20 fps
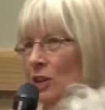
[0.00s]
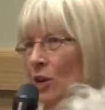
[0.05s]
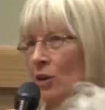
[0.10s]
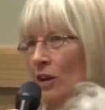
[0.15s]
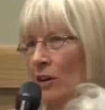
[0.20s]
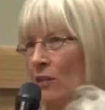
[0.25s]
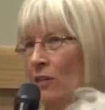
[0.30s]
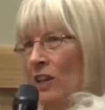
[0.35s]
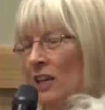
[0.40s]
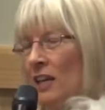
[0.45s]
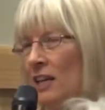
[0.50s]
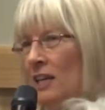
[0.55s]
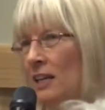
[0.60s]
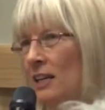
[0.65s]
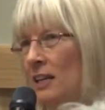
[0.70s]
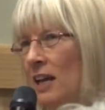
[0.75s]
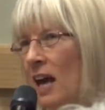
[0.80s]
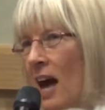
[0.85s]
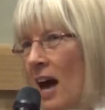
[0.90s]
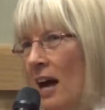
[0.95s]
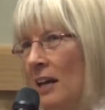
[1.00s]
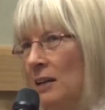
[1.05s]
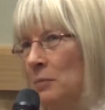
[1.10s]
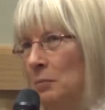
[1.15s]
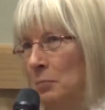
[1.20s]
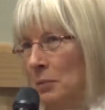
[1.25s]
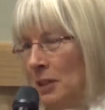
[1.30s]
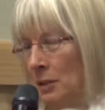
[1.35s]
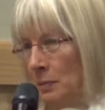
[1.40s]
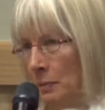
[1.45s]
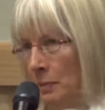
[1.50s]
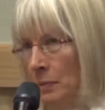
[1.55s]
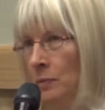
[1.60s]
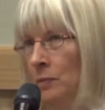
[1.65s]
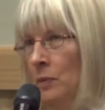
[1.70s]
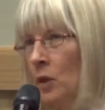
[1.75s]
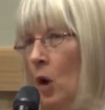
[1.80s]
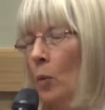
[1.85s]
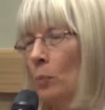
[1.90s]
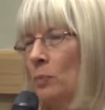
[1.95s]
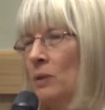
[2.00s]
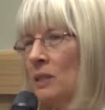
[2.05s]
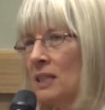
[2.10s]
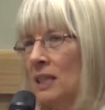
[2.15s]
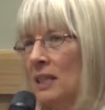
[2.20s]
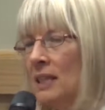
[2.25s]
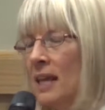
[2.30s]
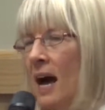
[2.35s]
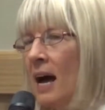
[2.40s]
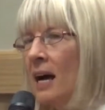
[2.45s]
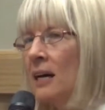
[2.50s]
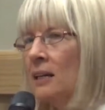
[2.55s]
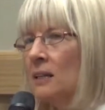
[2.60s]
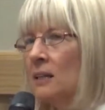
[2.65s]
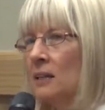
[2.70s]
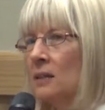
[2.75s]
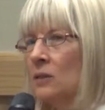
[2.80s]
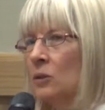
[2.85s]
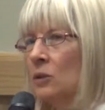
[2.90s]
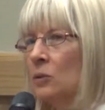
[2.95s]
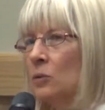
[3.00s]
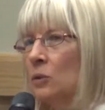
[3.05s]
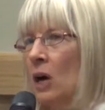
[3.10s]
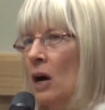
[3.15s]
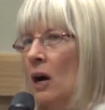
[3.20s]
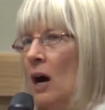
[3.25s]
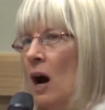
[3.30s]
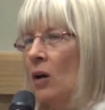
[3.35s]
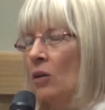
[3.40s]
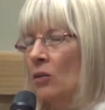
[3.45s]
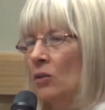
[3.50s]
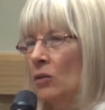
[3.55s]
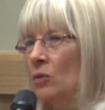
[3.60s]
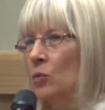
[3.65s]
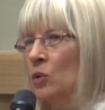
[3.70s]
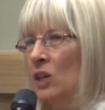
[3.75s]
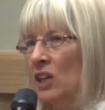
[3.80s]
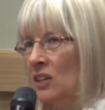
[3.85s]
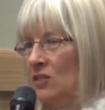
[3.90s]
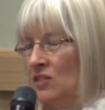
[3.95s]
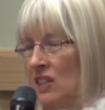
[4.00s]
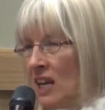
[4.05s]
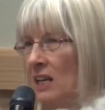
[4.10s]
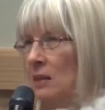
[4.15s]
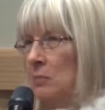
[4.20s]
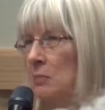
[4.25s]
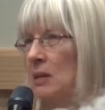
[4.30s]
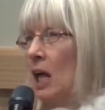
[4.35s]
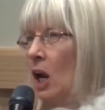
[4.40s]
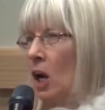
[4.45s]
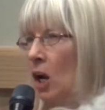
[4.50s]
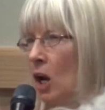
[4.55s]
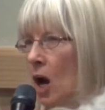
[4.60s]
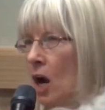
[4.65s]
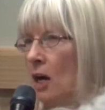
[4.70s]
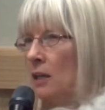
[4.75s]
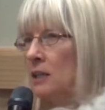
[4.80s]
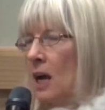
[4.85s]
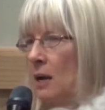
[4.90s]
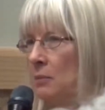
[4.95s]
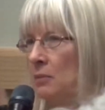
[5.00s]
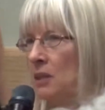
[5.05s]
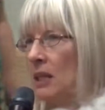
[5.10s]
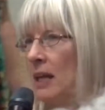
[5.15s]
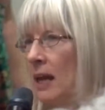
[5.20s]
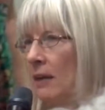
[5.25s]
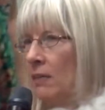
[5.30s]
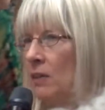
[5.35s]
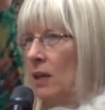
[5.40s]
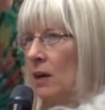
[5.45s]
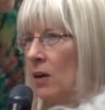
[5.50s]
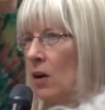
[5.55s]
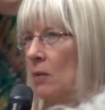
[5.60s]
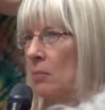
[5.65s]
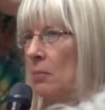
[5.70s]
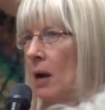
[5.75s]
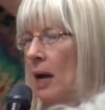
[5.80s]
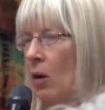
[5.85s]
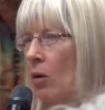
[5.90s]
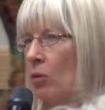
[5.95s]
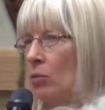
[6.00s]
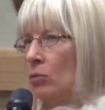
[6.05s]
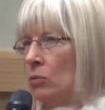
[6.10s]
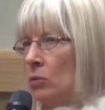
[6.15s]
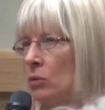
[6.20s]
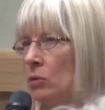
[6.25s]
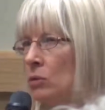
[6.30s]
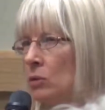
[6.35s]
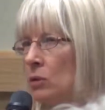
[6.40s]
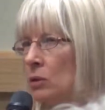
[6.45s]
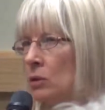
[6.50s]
So if he hadn't been open to that, how would it have taken me a long time to get there on my own?